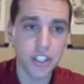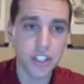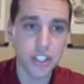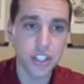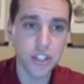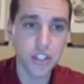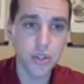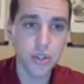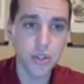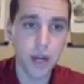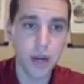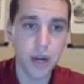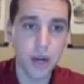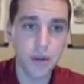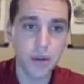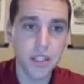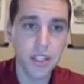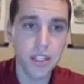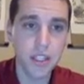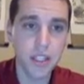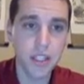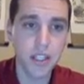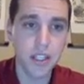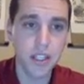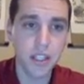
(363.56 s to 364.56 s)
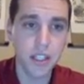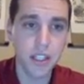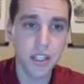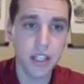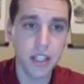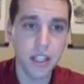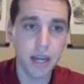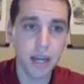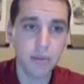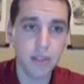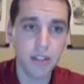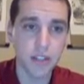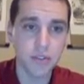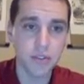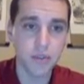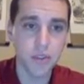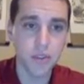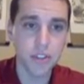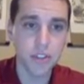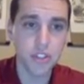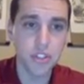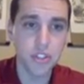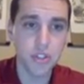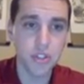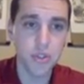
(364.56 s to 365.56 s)
2 out here, I'm left with
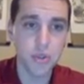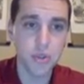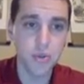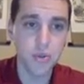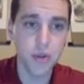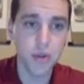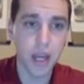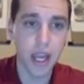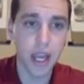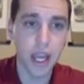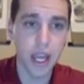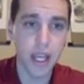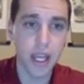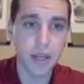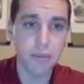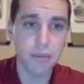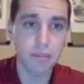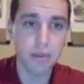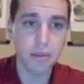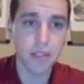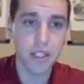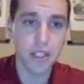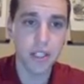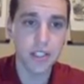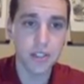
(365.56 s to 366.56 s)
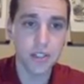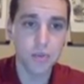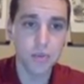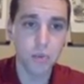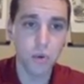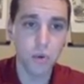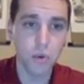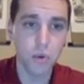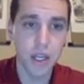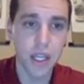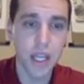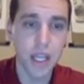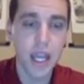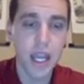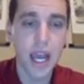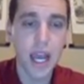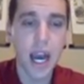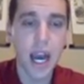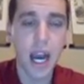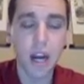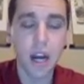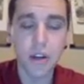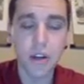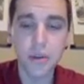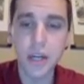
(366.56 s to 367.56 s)
2n plus 1.
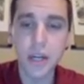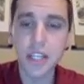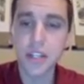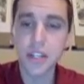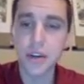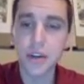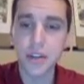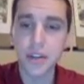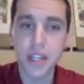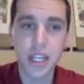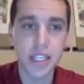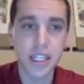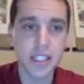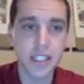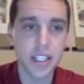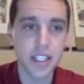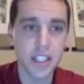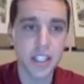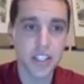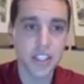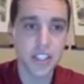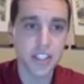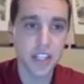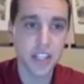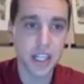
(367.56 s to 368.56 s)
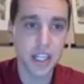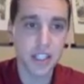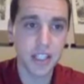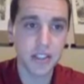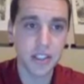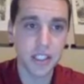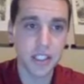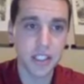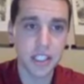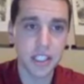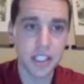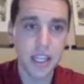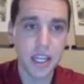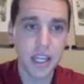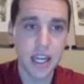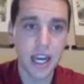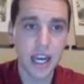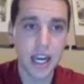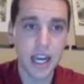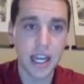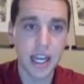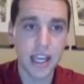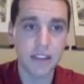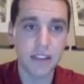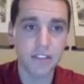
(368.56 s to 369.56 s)
How do I know that I did it correctly?
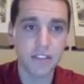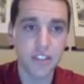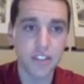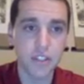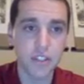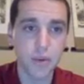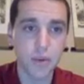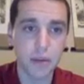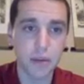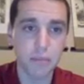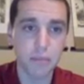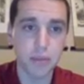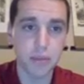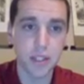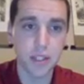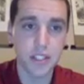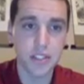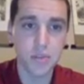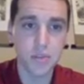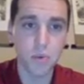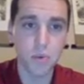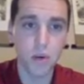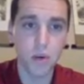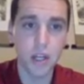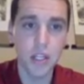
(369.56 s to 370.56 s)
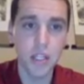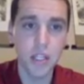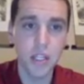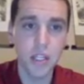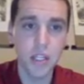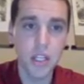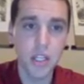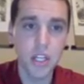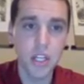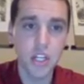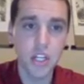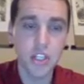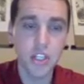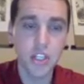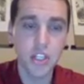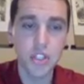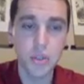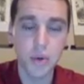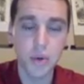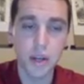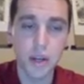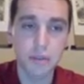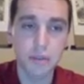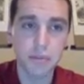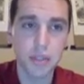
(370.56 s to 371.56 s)
I have 2n plus 1,
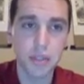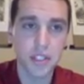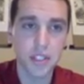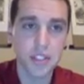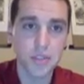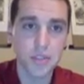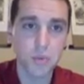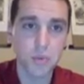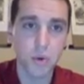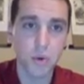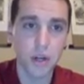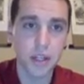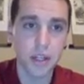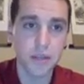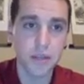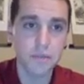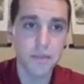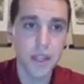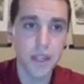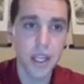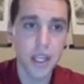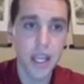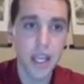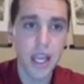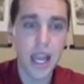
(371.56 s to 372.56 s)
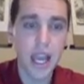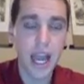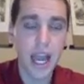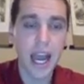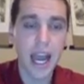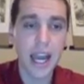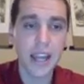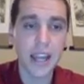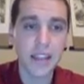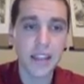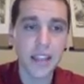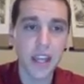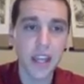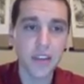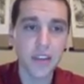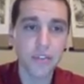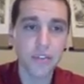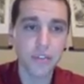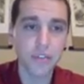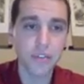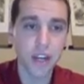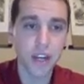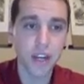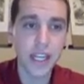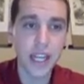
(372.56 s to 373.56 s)
2n plus 1. I then
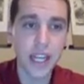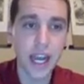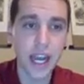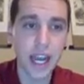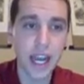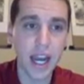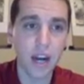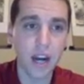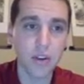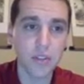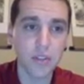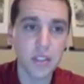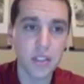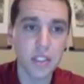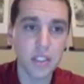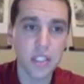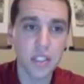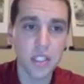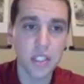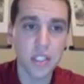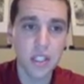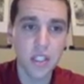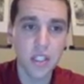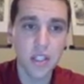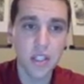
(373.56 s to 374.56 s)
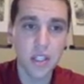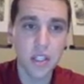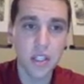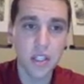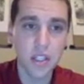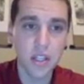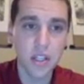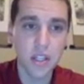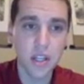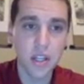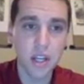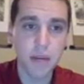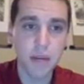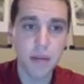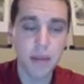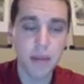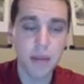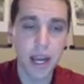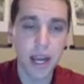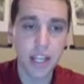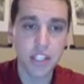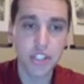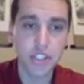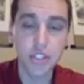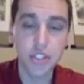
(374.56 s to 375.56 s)
write out
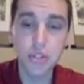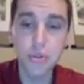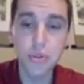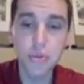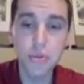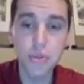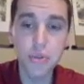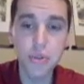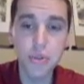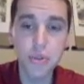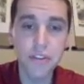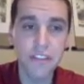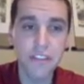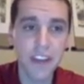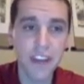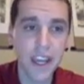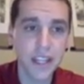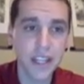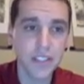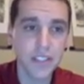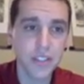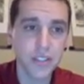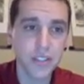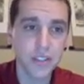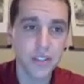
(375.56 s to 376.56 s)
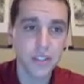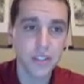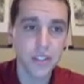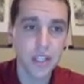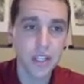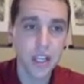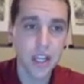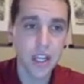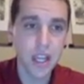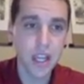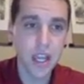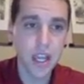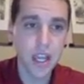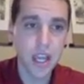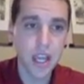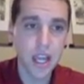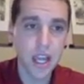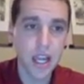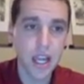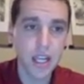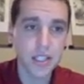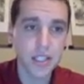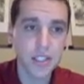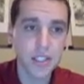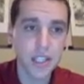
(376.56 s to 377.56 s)
my 2 new factors
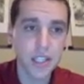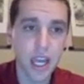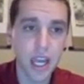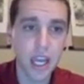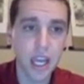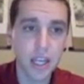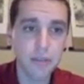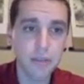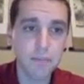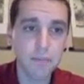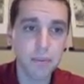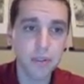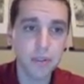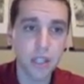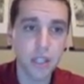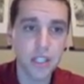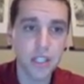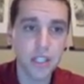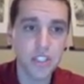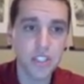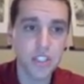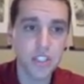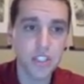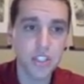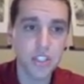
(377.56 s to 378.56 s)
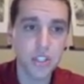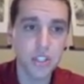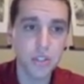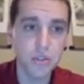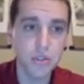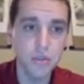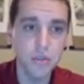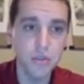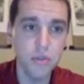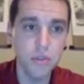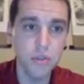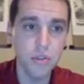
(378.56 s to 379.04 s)
as n plus 2